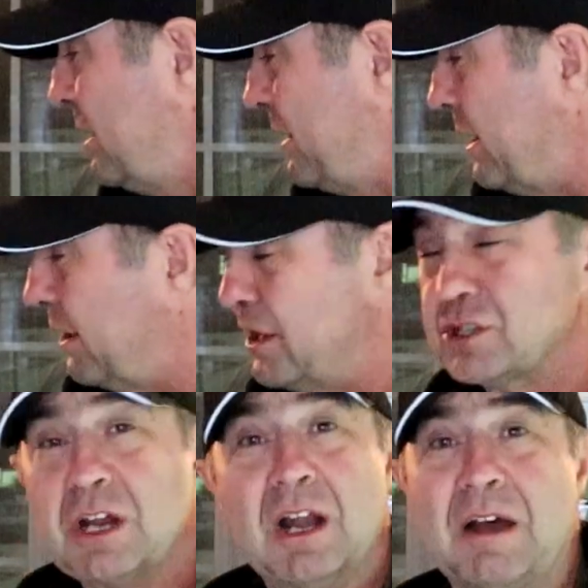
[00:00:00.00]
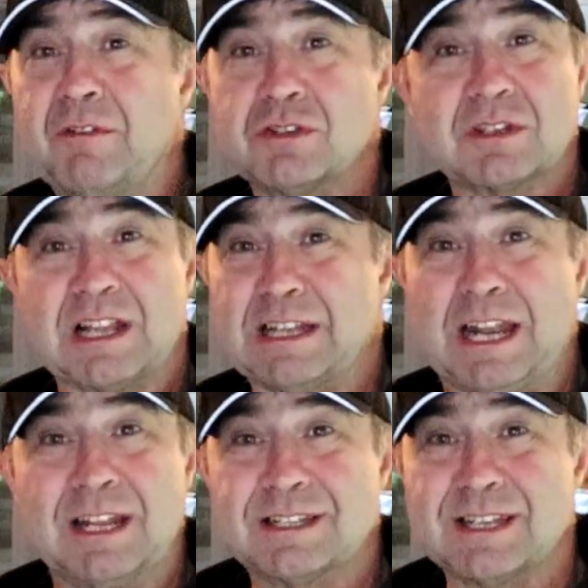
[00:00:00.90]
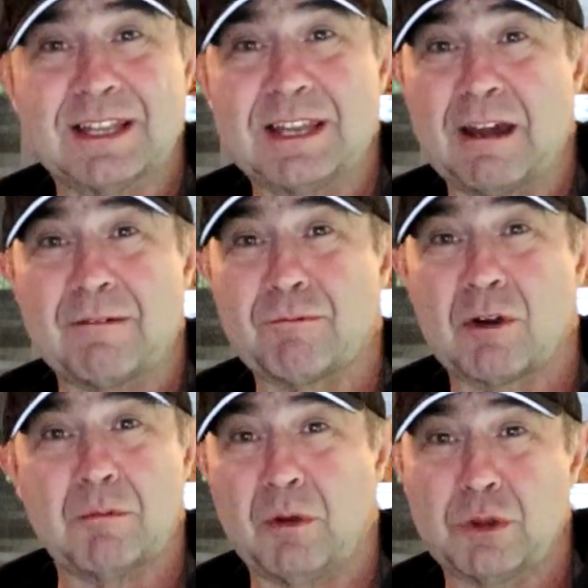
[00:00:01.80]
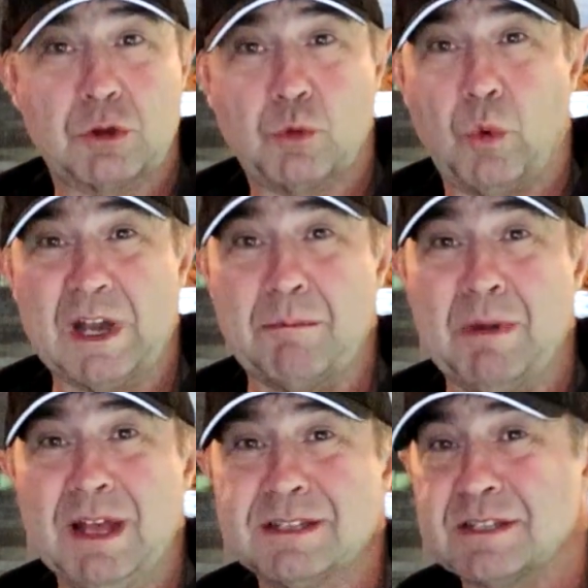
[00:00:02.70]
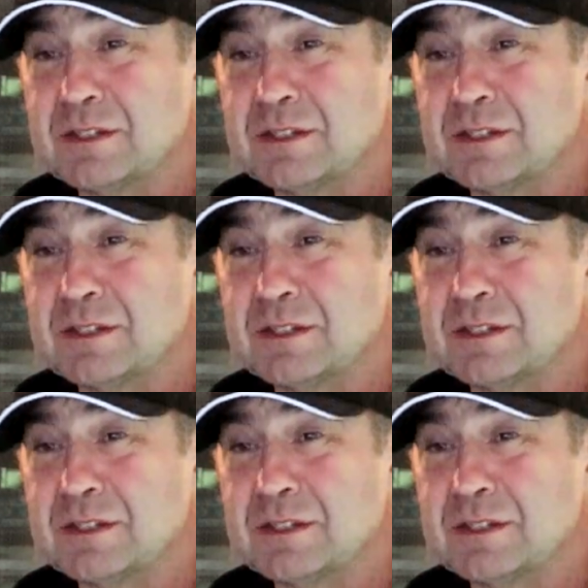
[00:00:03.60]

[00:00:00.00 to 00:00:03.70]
and I'm gonna shut it off and just let it sit there for about 20 minutes